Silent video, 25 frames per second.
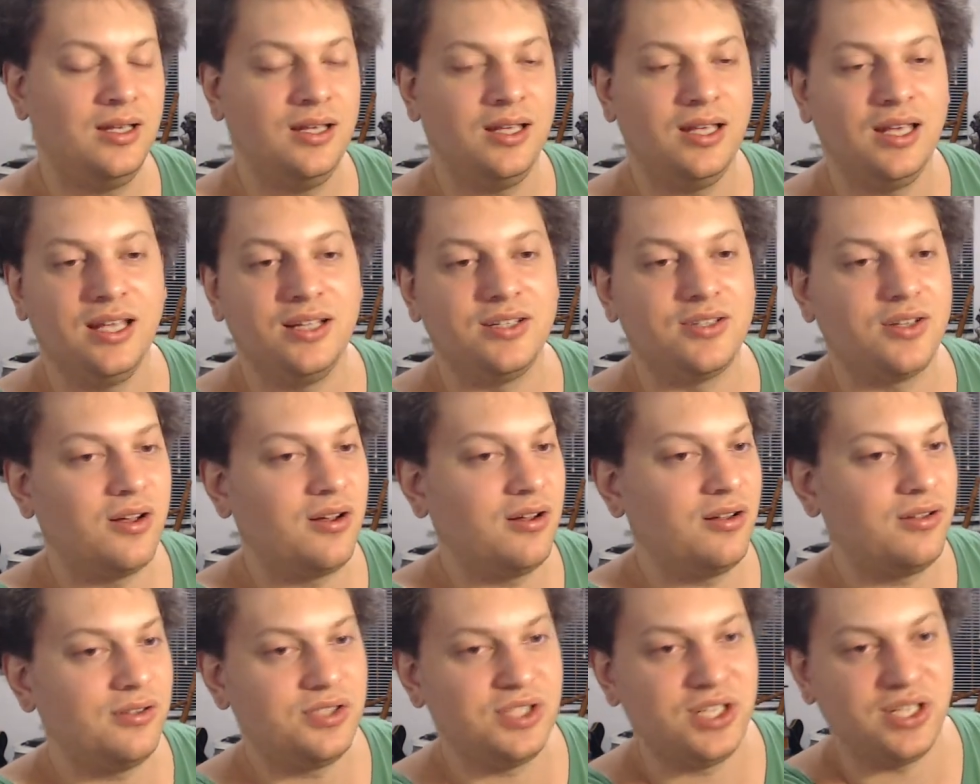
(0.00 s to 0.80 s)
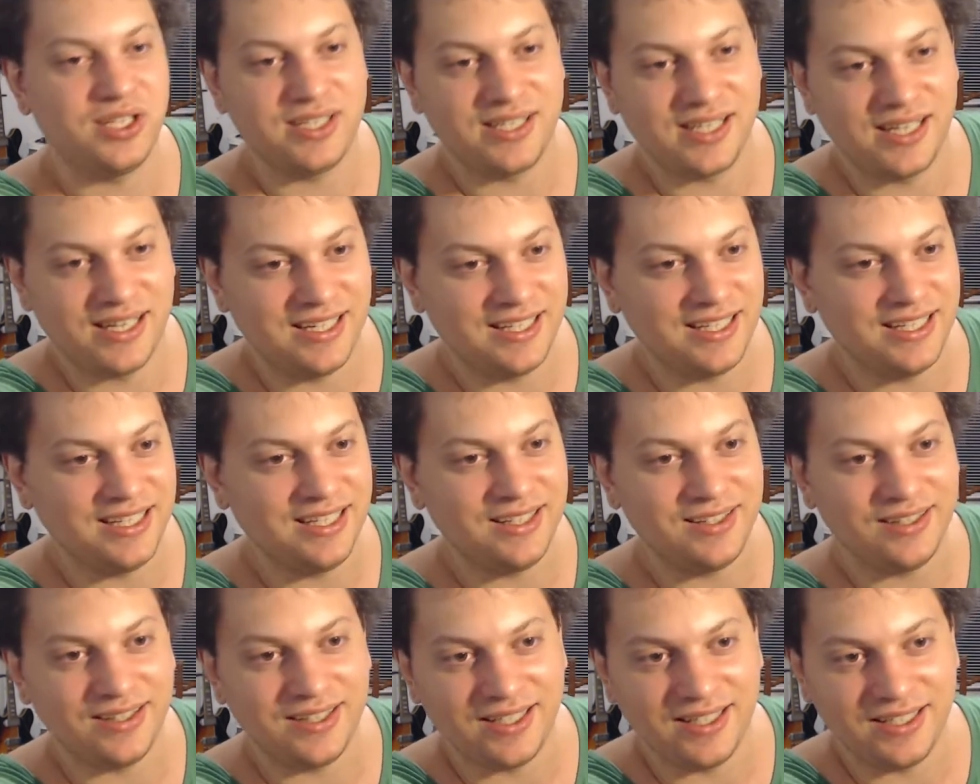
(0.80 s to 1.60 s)
It's all just an
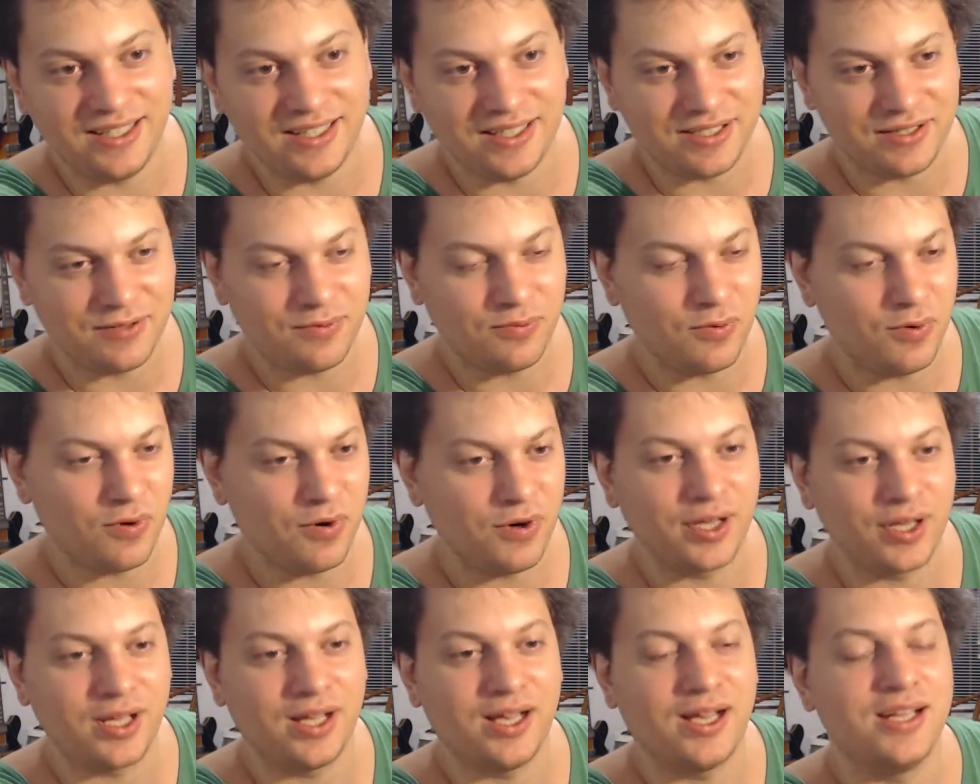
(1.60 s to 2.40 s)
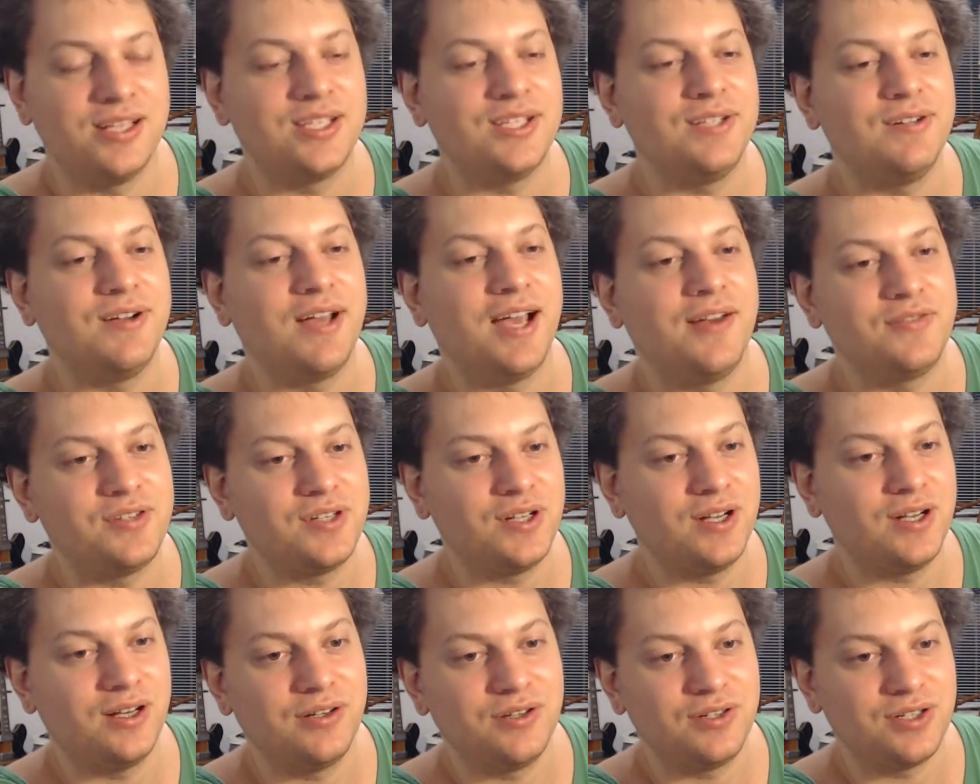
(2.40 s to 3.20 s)
elitist war, guys. You have to
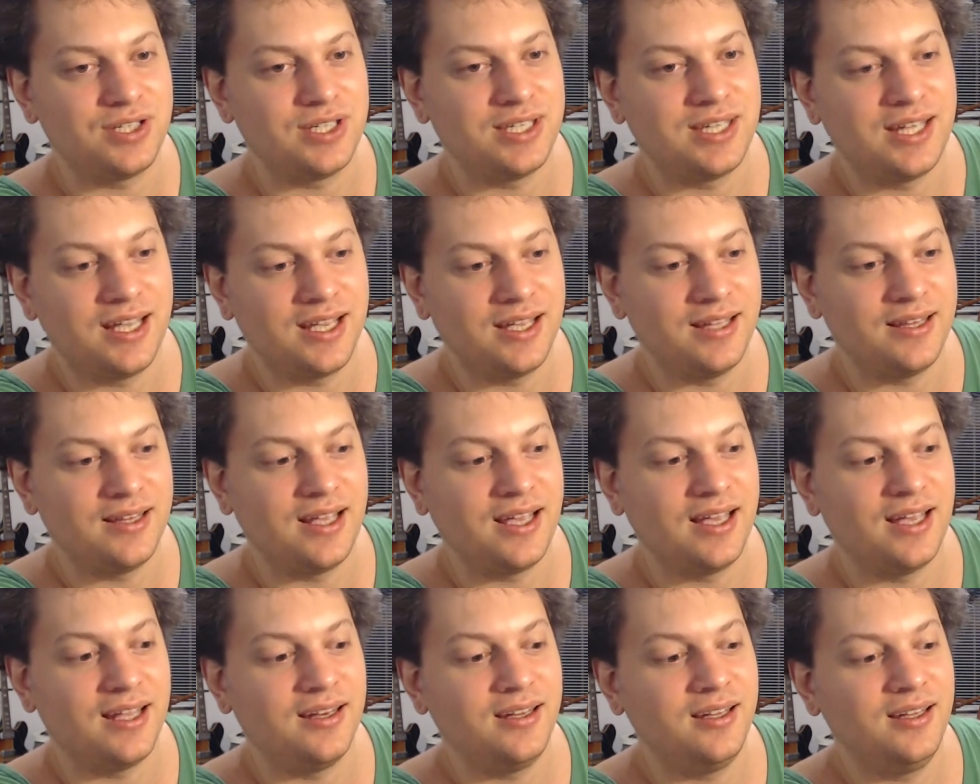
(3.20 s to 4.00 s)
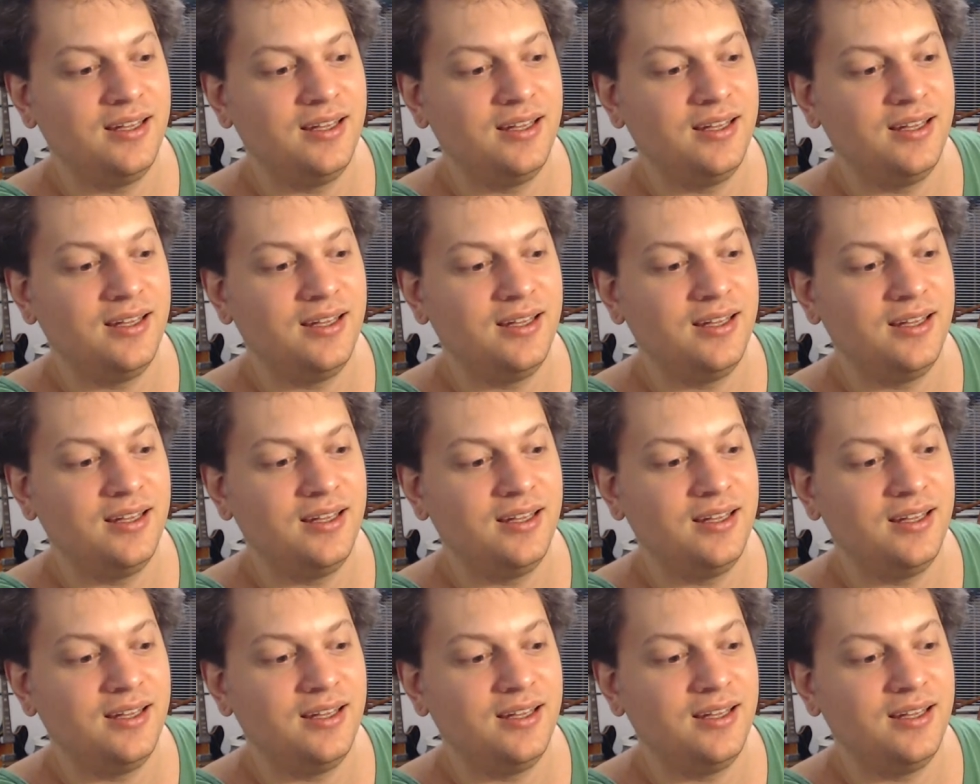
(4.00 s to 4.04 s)
understand that.